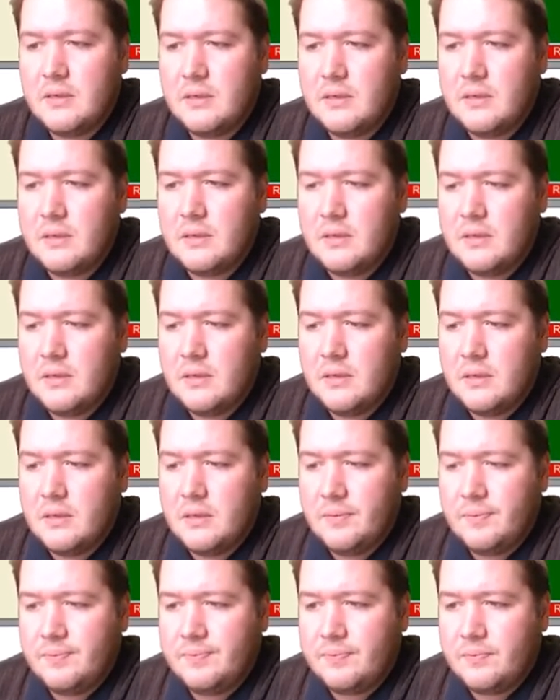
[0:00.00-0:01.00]

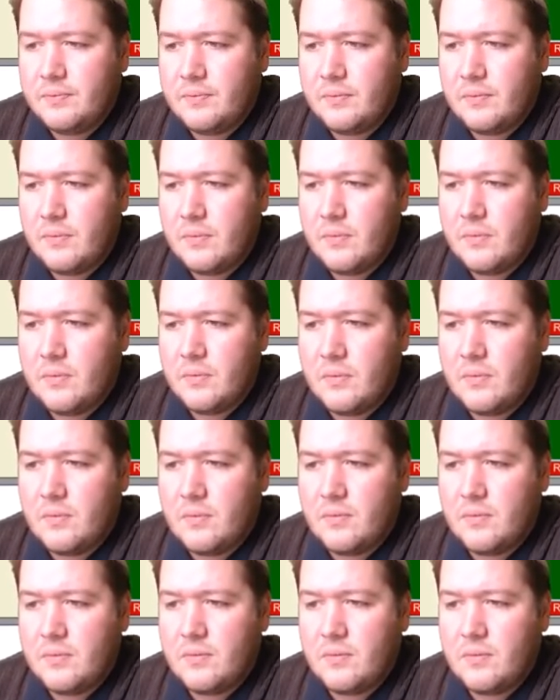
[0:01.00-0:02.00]

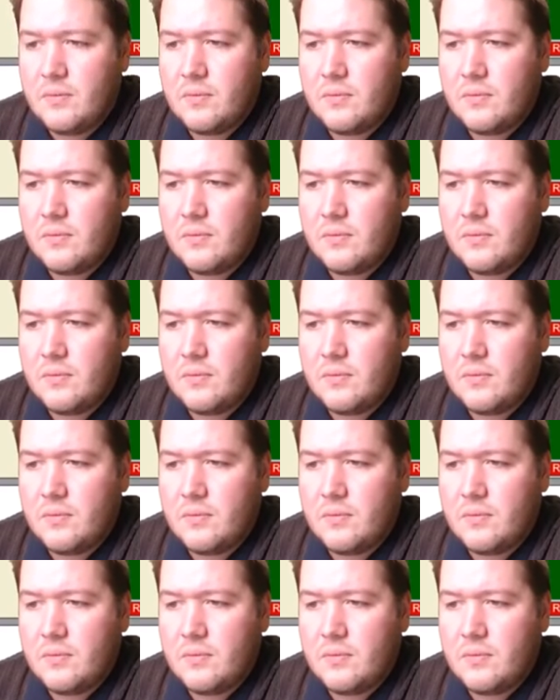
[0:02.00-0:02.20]
Nothing is said.